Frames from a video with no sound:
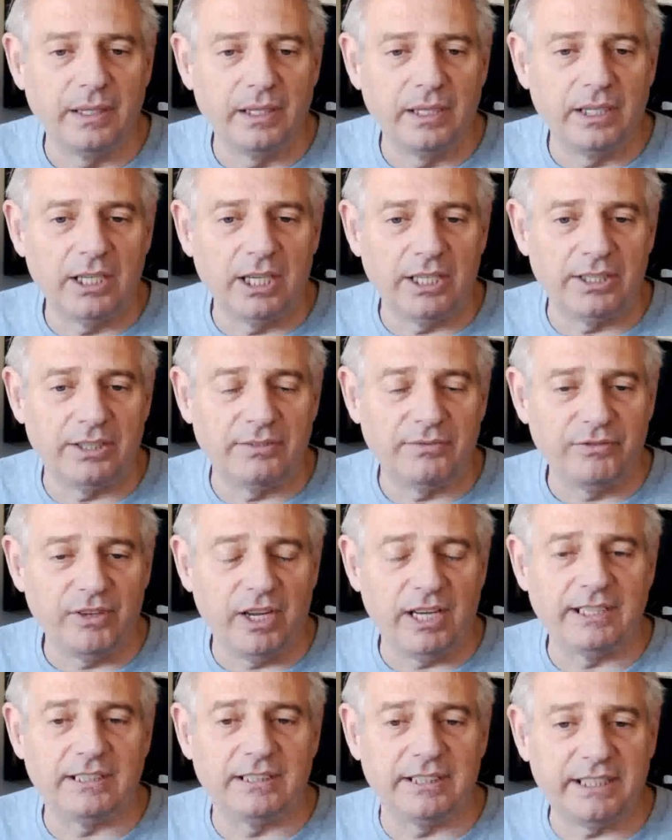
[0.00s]
And then
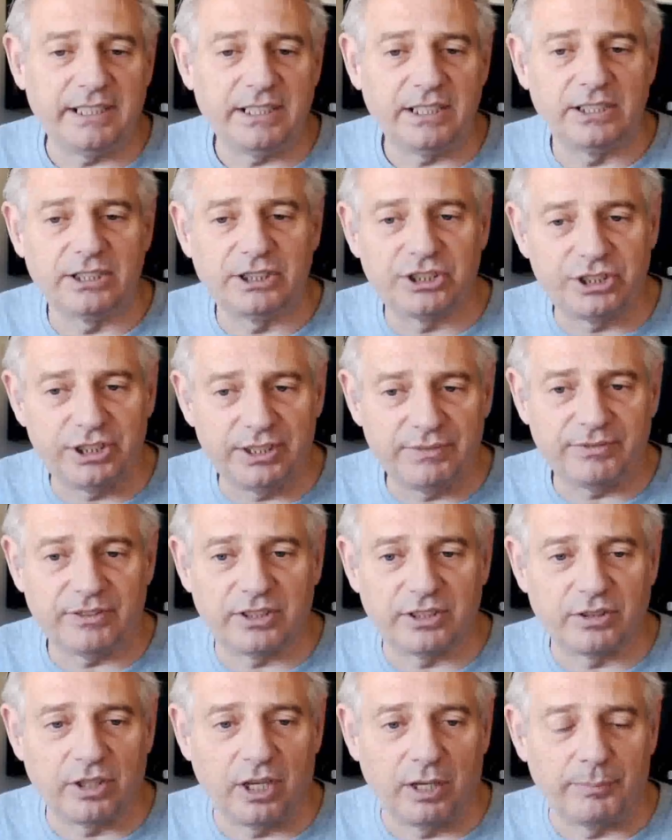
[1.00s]
finally, shift the
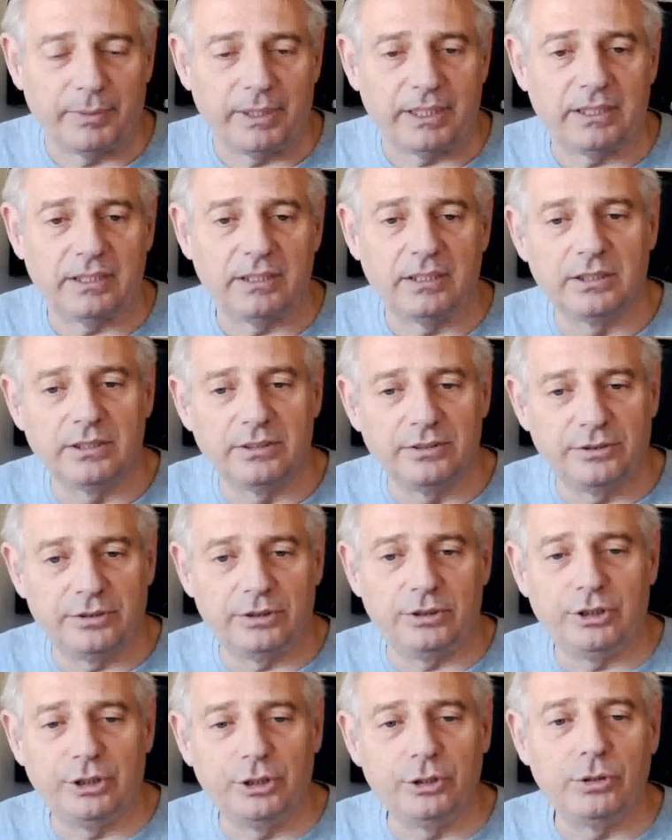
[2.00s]
topic. "Do
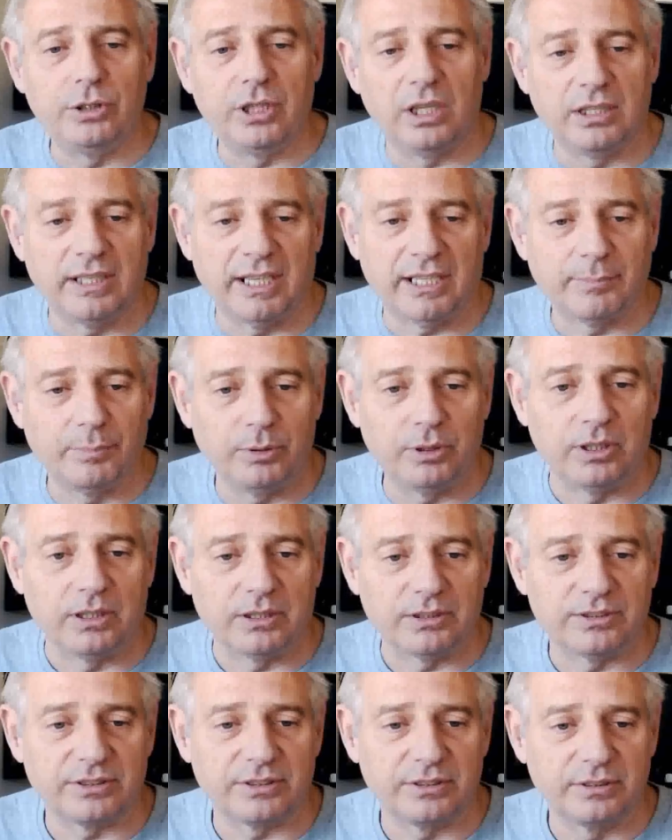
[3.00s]
you collect
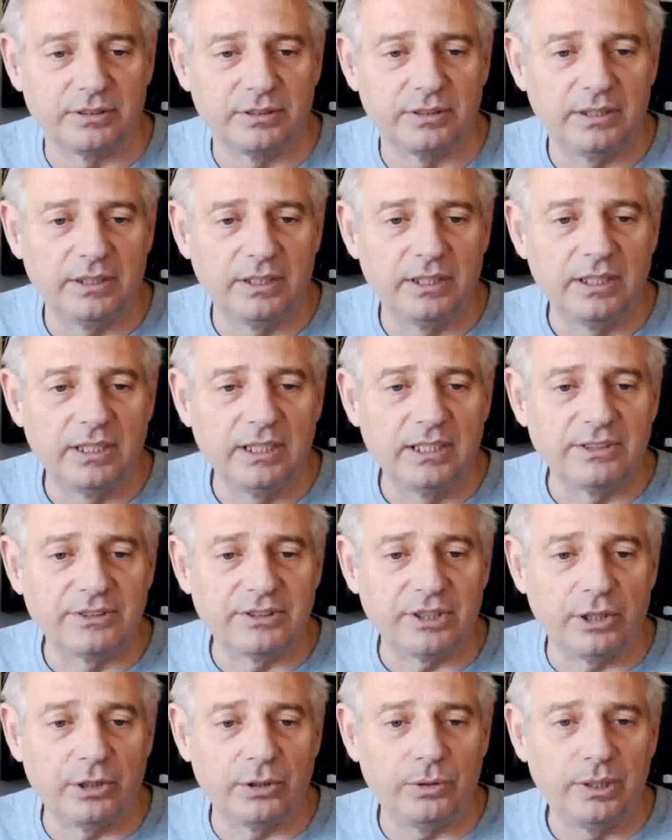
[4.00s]
books?"
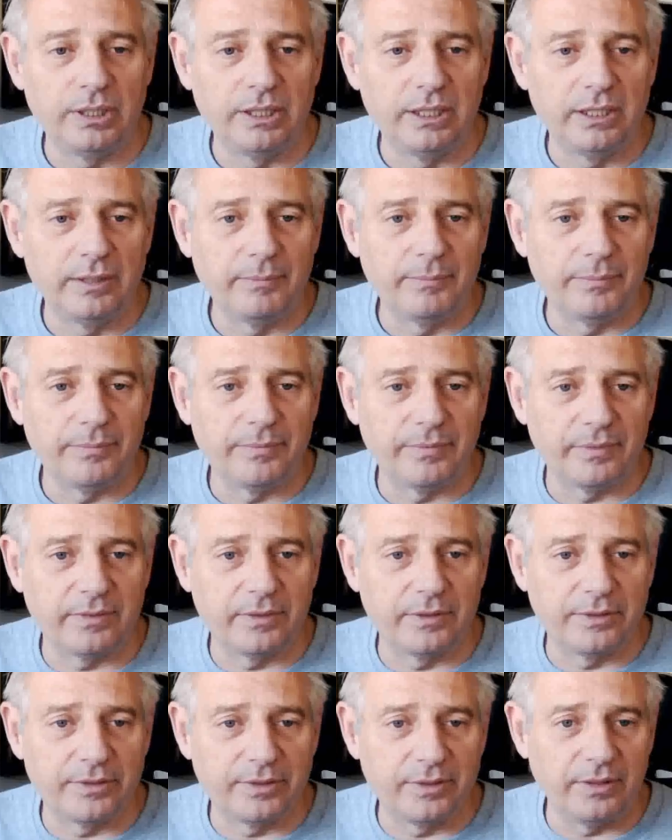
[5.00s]
So
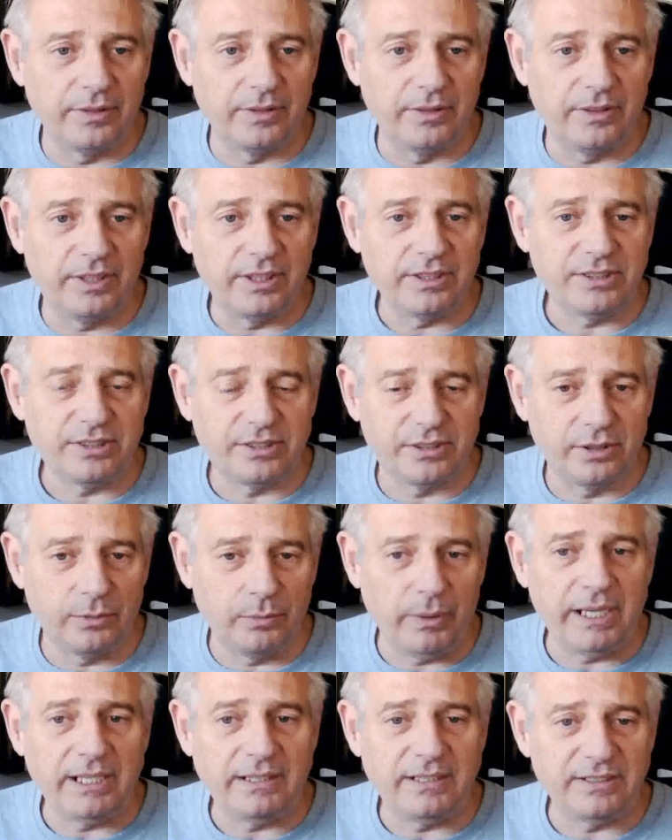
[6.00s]
the
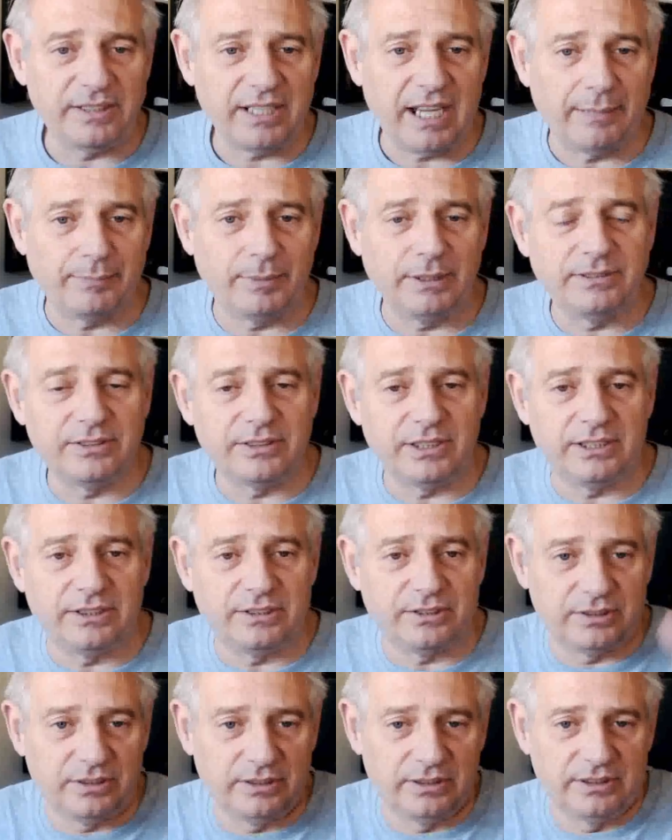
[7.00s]
way this happens
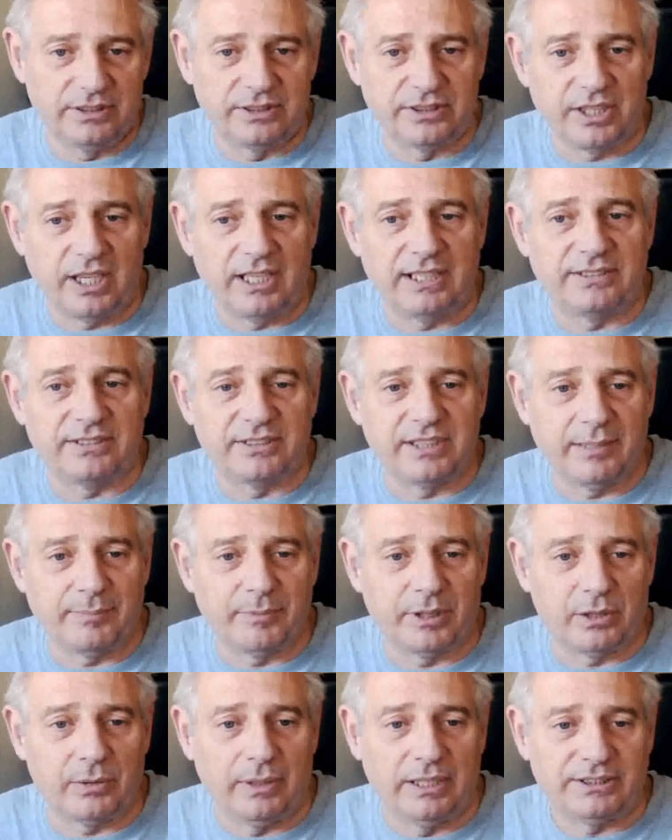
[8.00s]
is sidestep
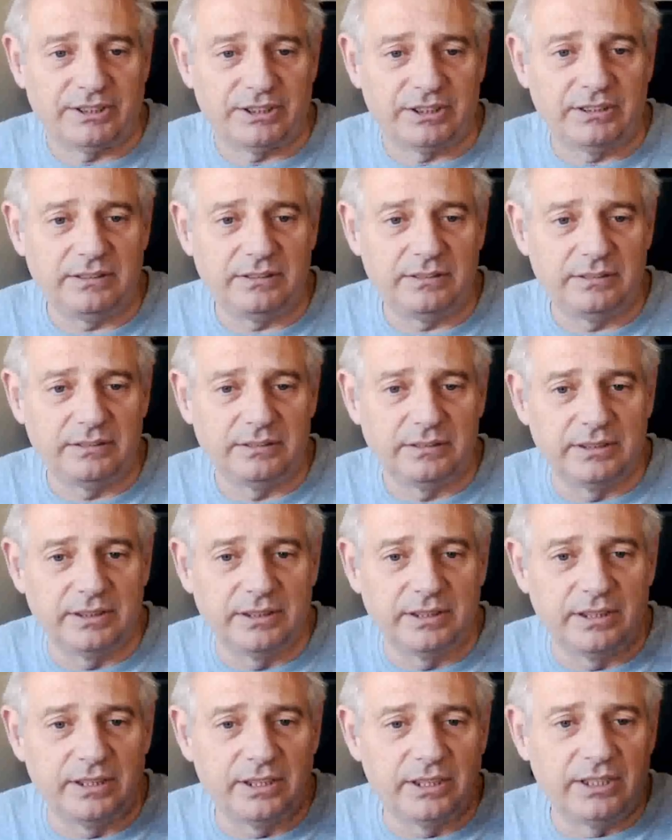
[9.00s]
the question,
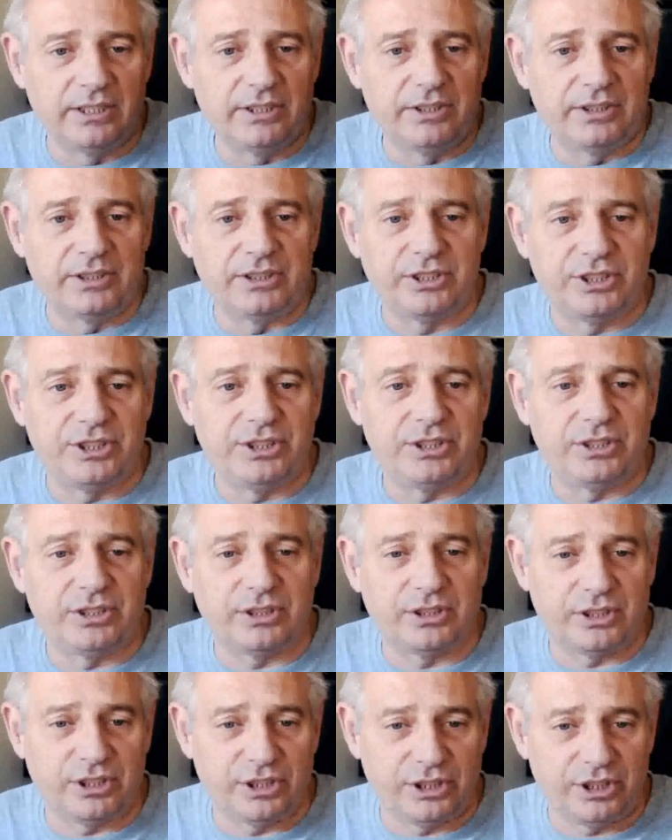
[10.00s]

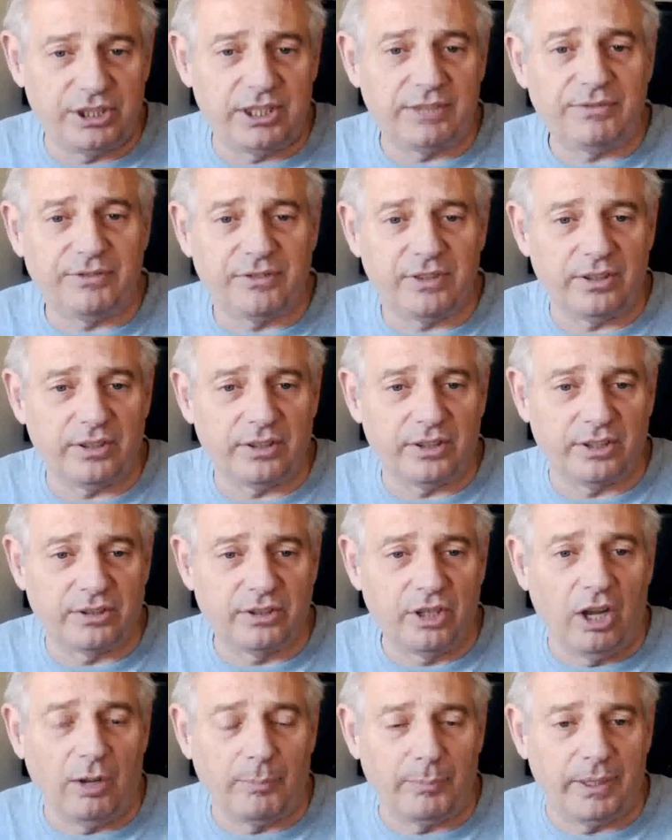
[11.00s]
shift the
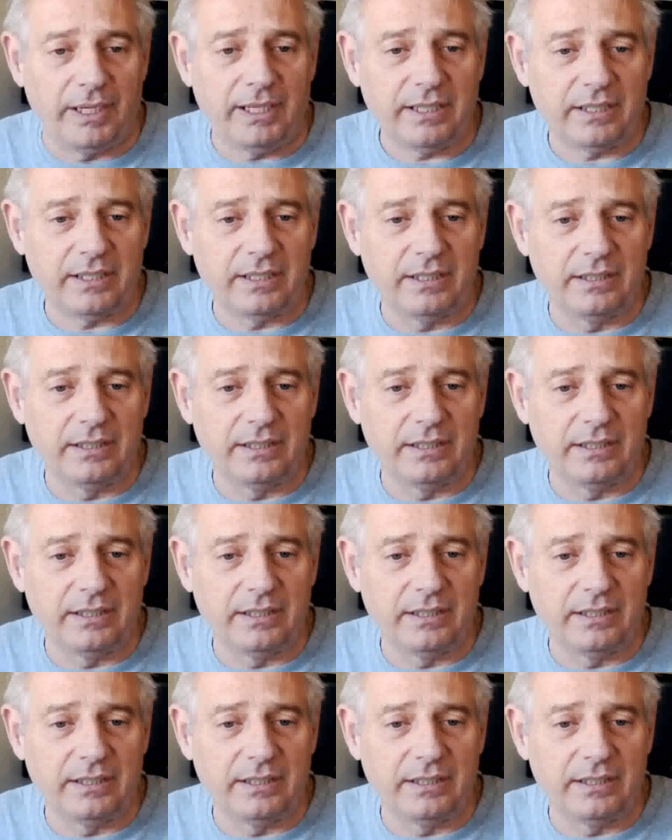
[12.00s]
topic,